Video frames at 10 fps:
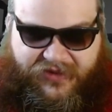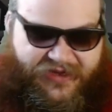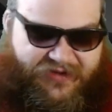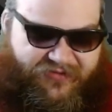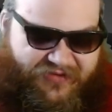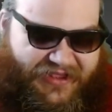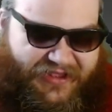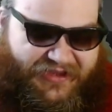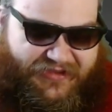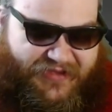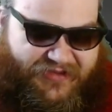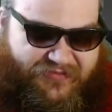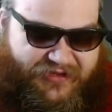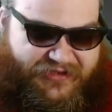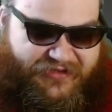I never really liked them that
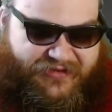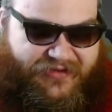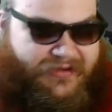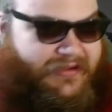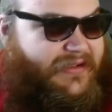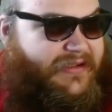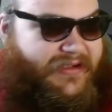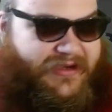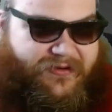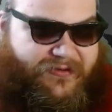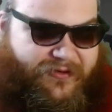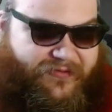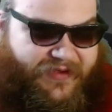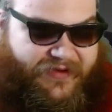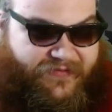much. I know they're a
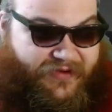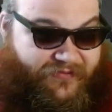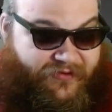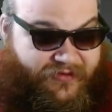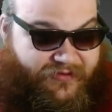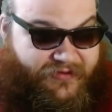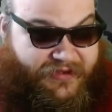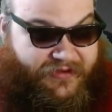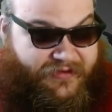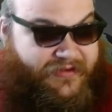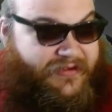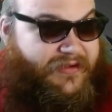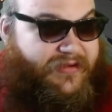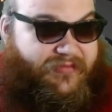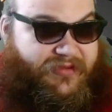fan favorite, okay?
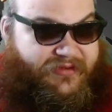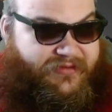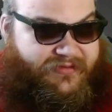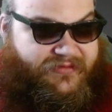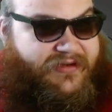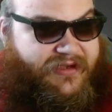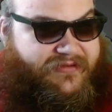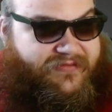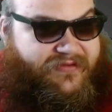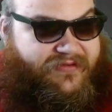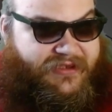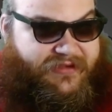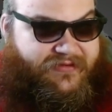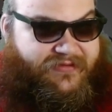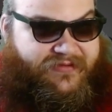But they're not for
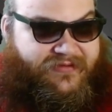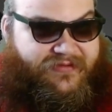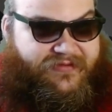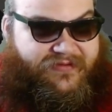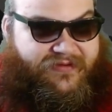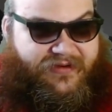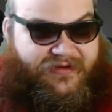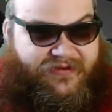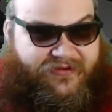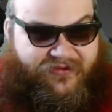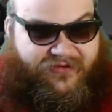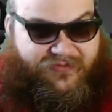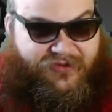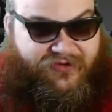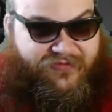me, alright? They're a
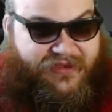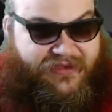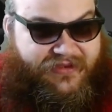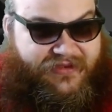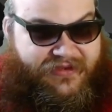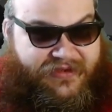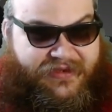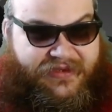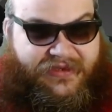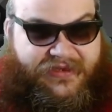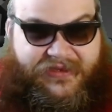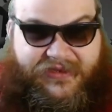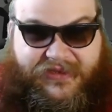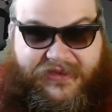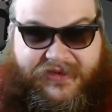little bit too big,
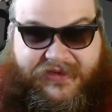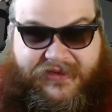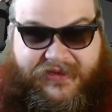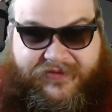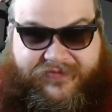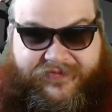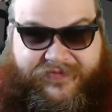and it